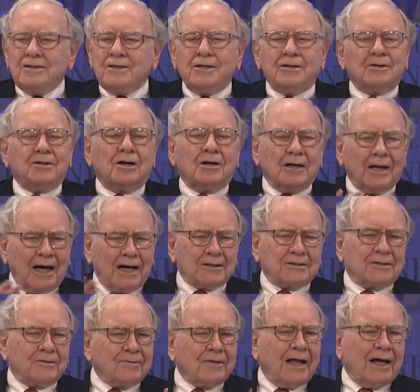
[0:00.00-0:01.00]
there are
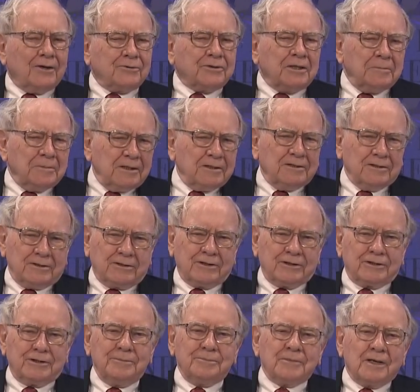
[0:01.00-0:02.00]
lots of lousy
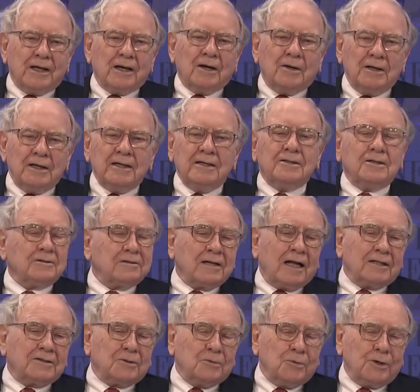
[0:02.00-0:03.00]
businesses, you know, and there's
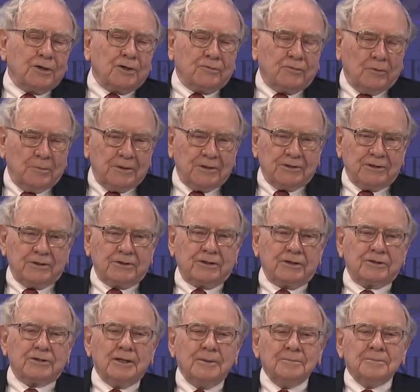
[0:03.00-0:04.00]
lots of wonderful
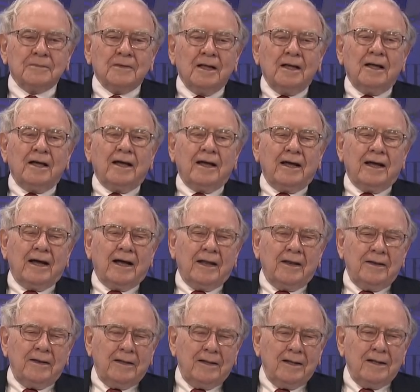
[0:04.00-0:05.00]
businesses.
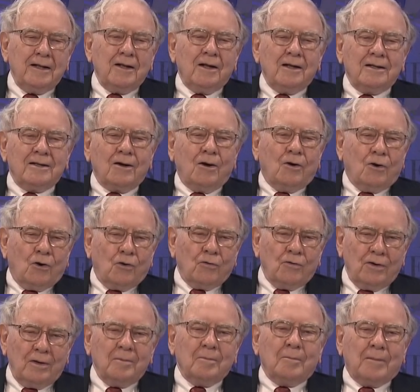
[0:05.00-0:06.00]
And or,
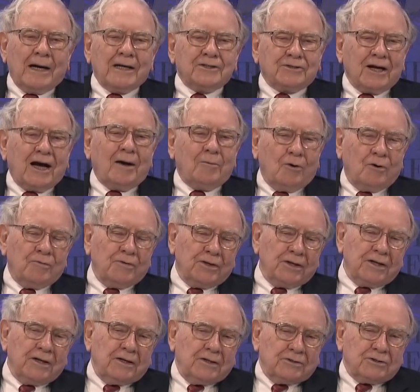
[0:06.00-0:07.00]
my job over the
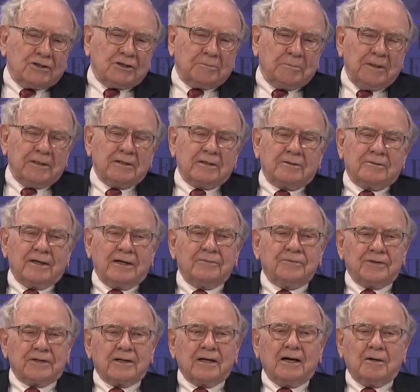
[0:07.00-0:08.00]
years has been to try and
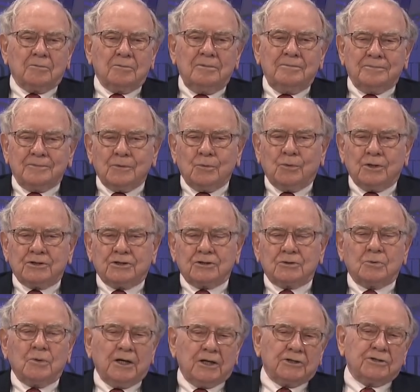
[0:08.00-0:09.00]
figure out which
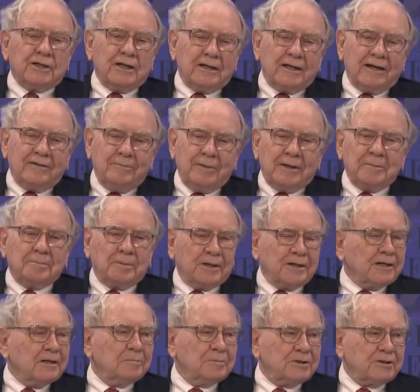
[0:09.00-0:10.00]
is which, and I've made
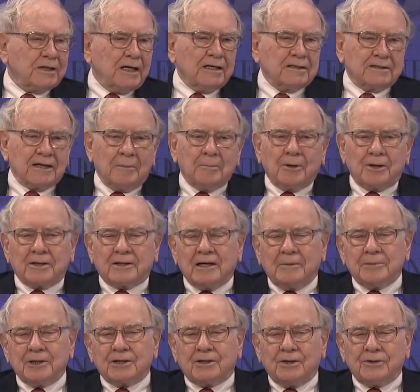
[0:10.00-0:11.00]
plenty of mistakes. I bought a
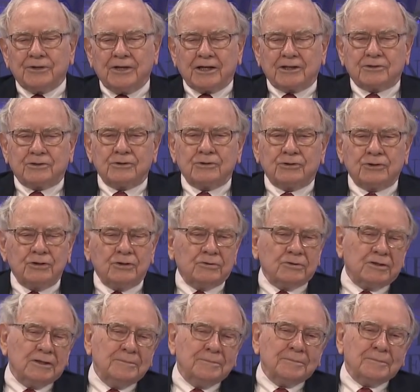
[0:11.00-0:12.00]
company called Dexter
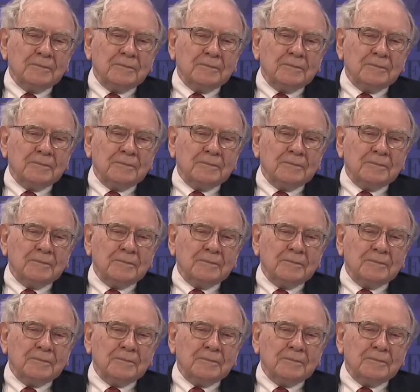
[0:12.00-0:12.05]
Shoes.